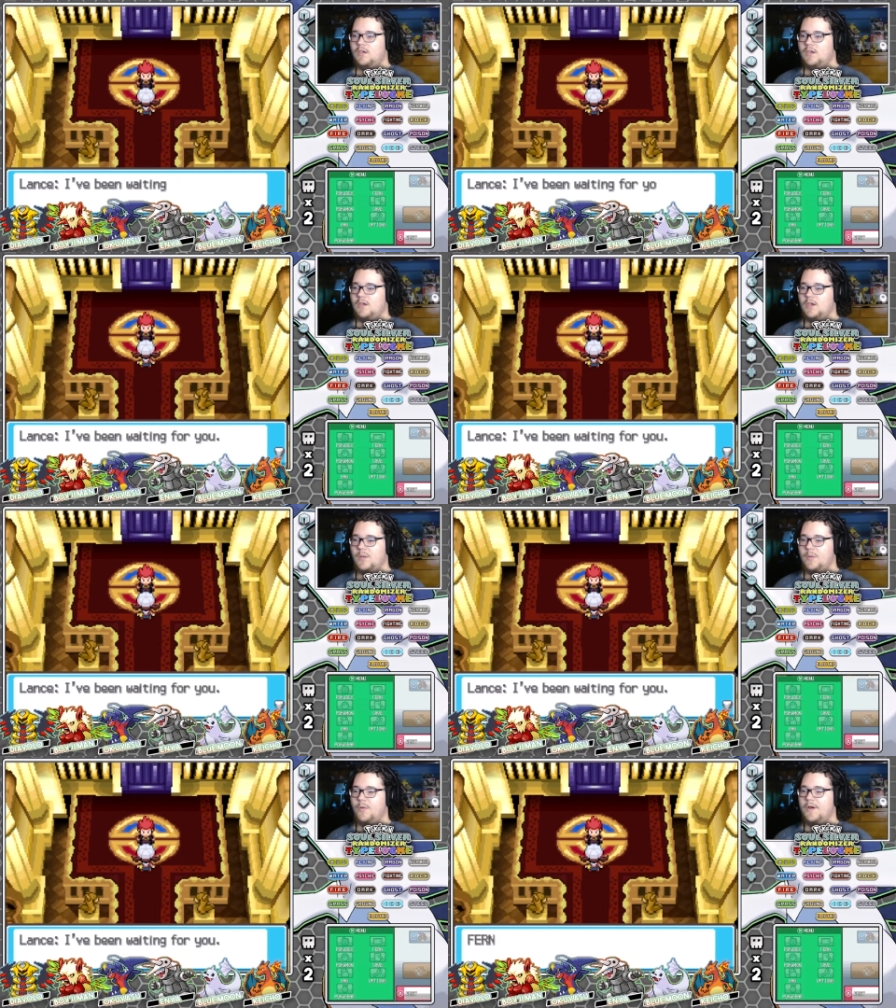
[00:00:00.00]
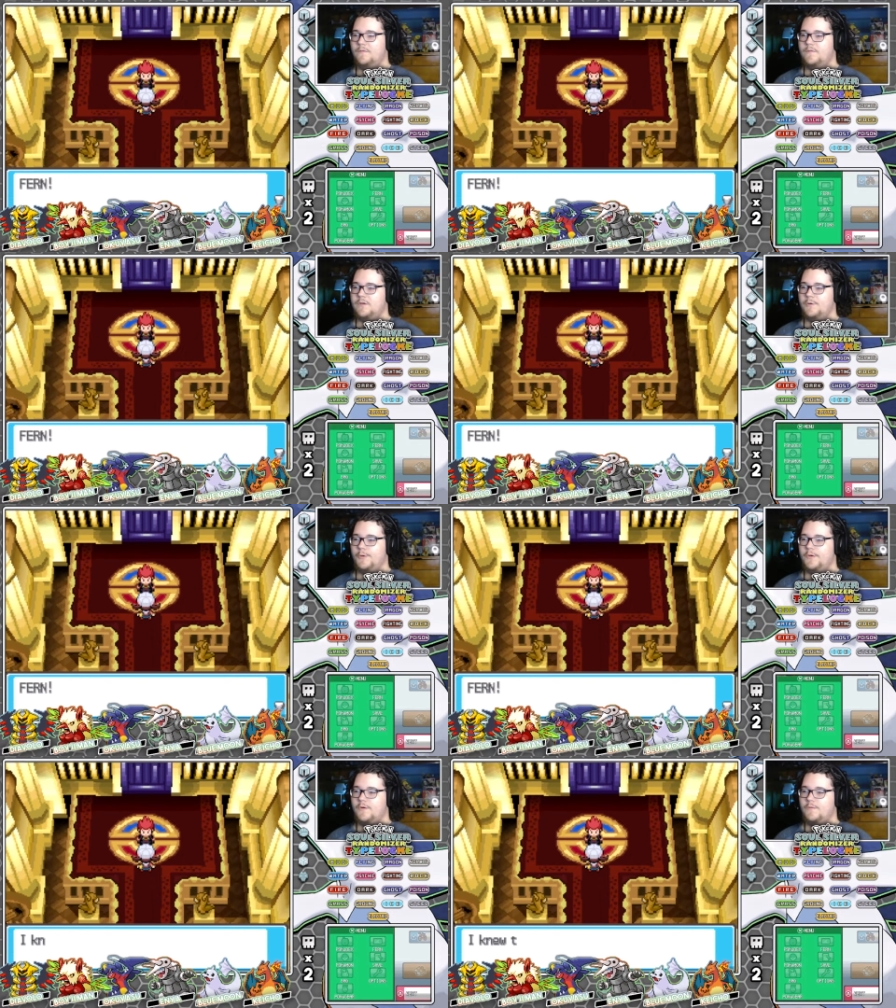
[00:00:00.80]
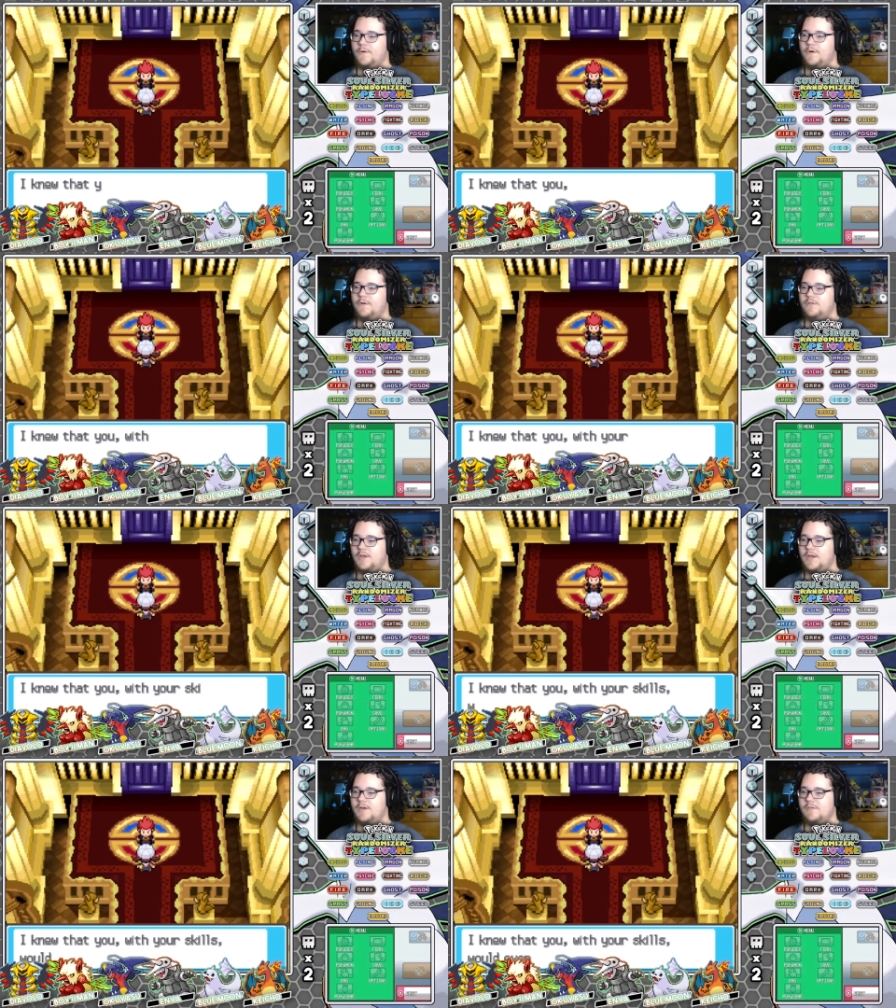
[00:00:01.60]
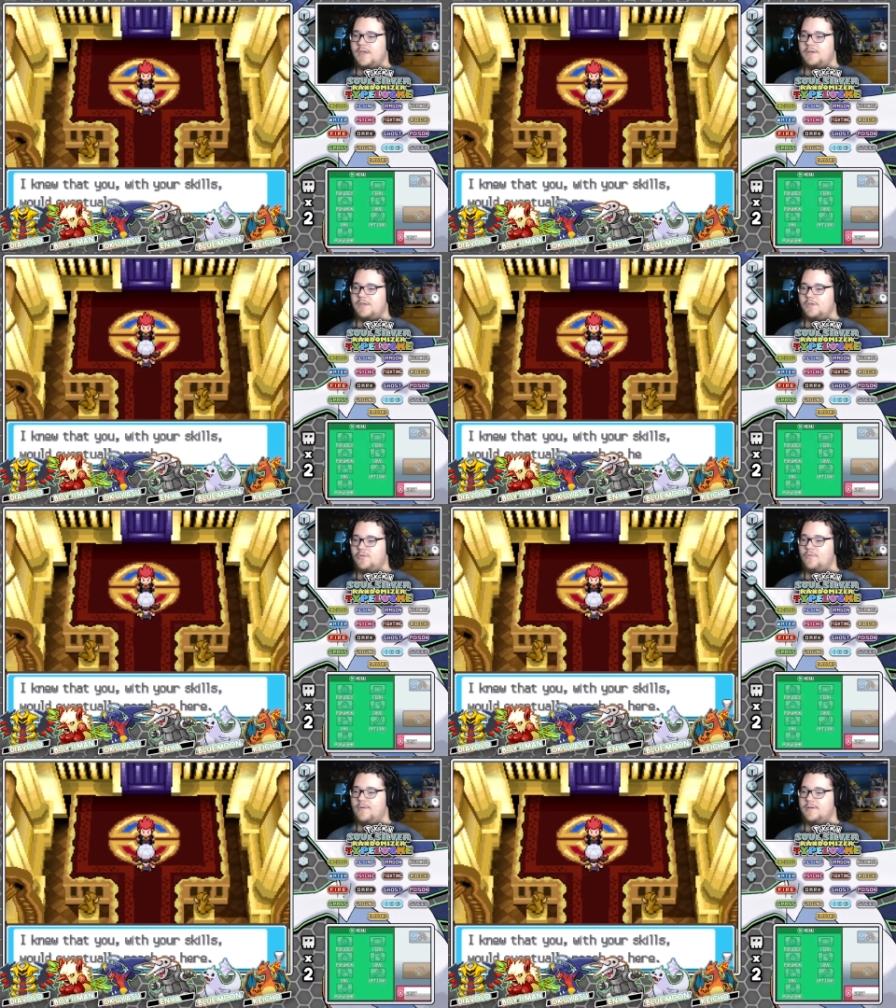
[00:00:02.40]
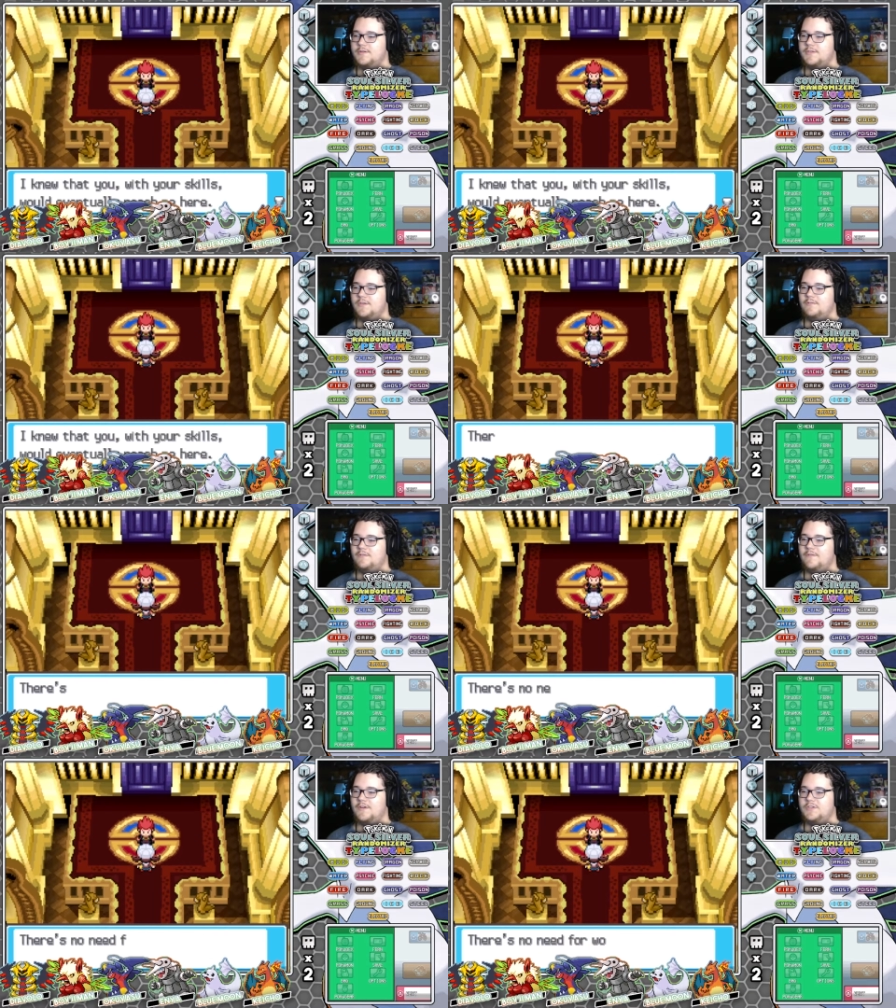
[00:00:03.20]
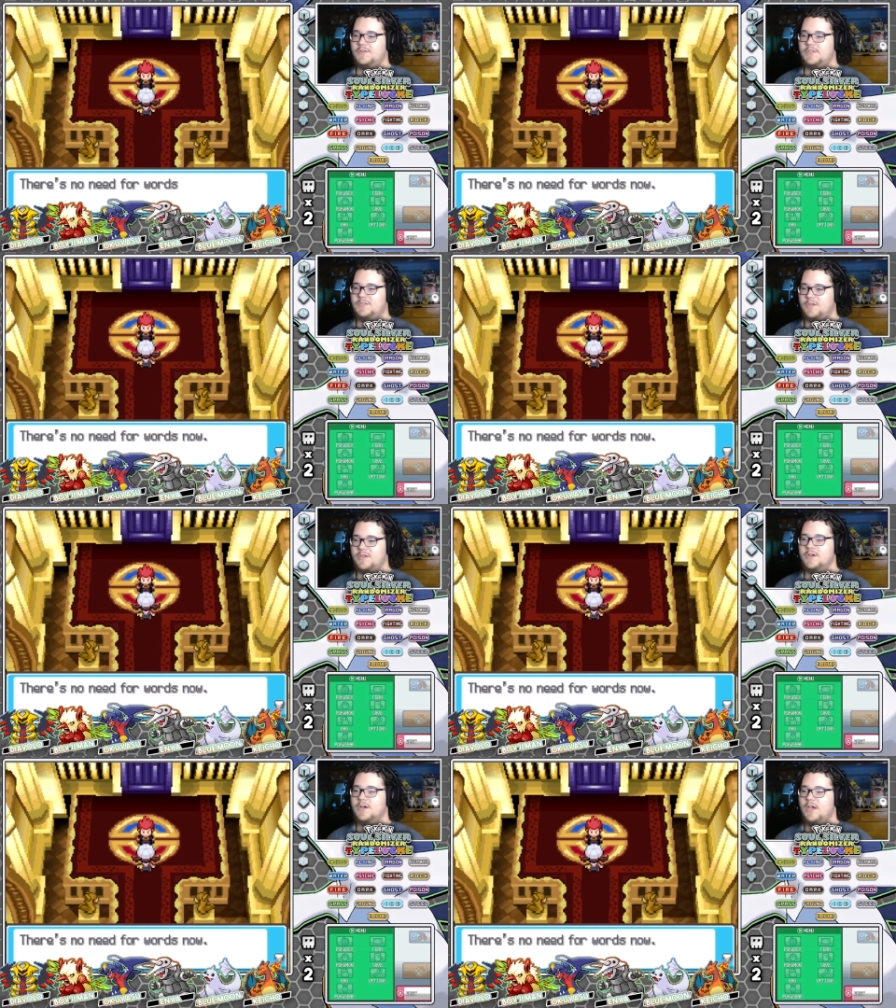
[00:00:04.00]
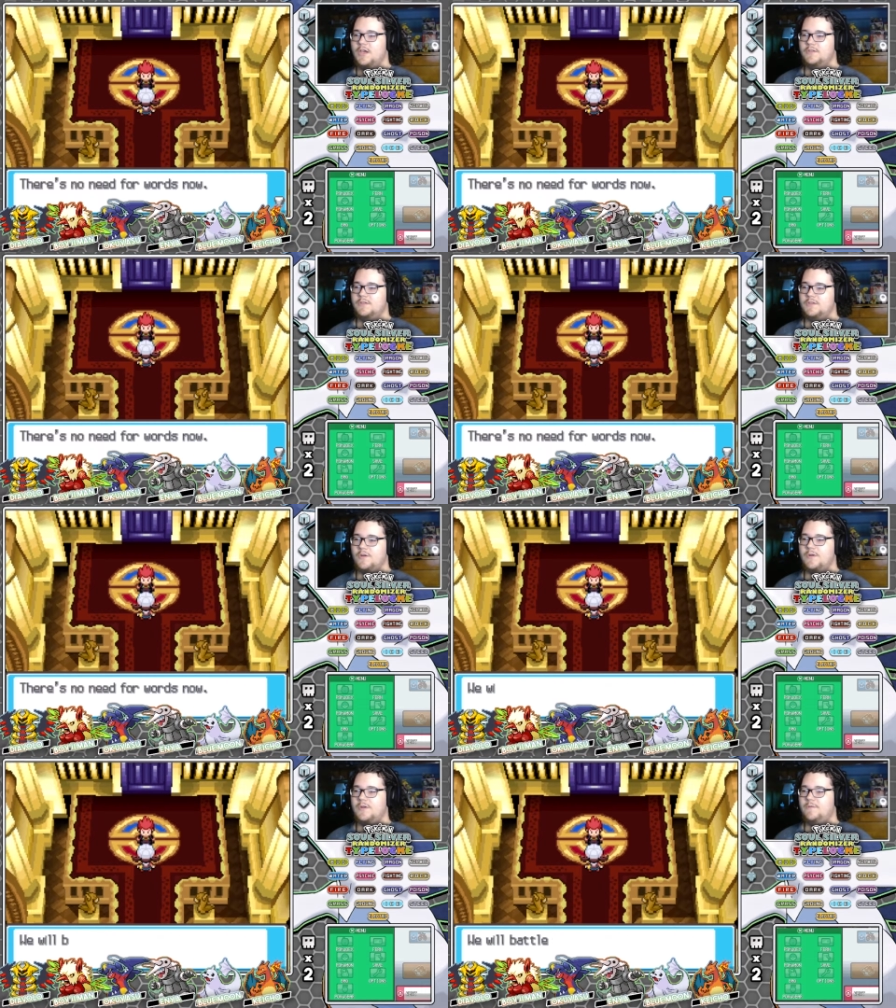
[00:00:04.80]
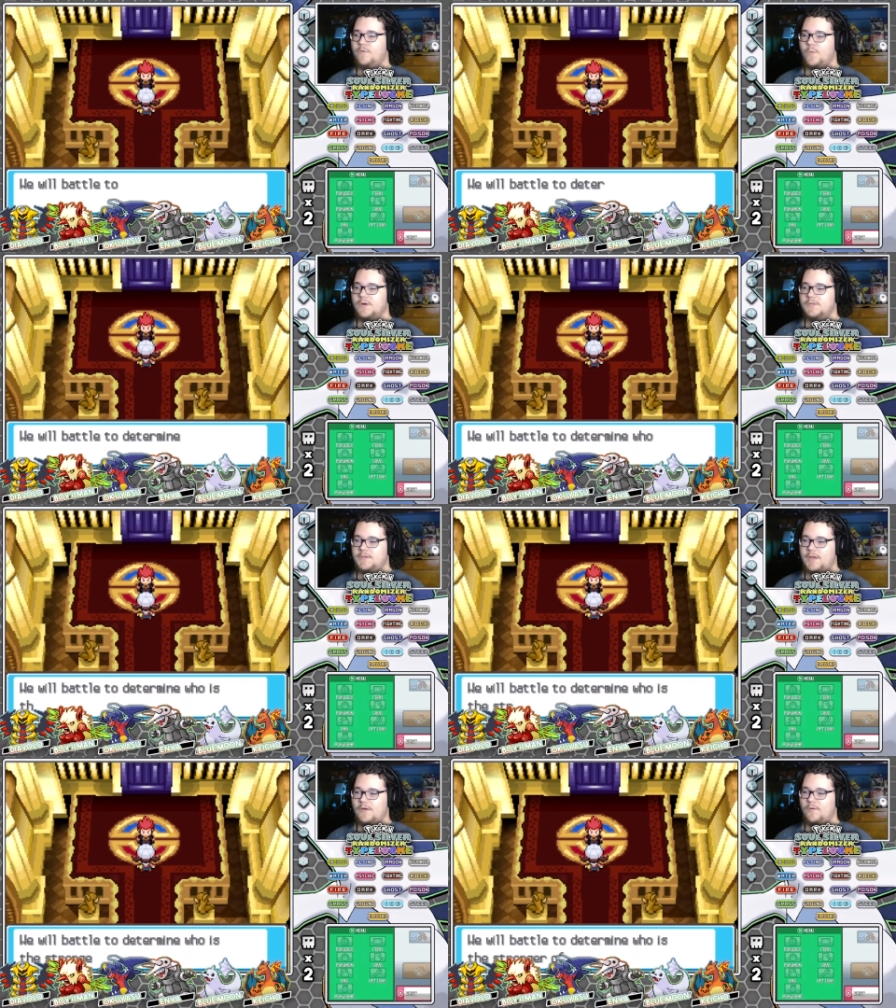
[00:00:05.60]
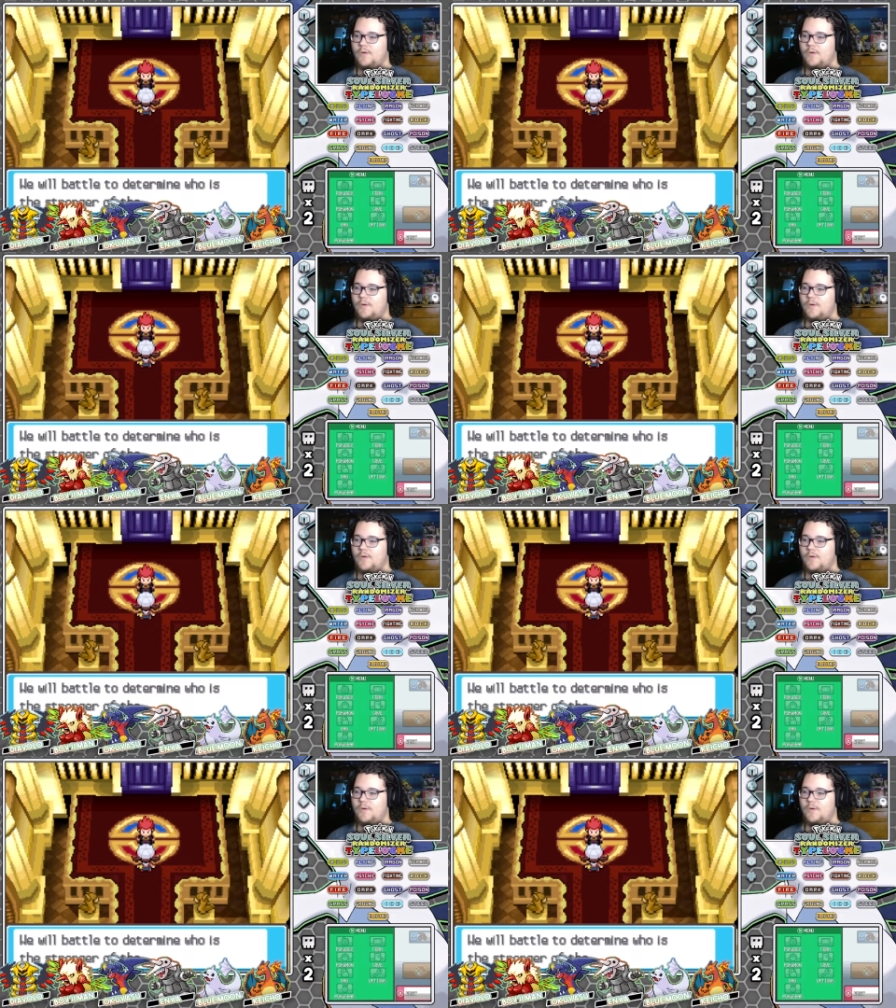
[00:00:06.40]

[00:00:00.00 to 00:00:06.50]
I've been waiting for you. Fern, I knew that you with your skills would eventually reach me here. There's no need for words now.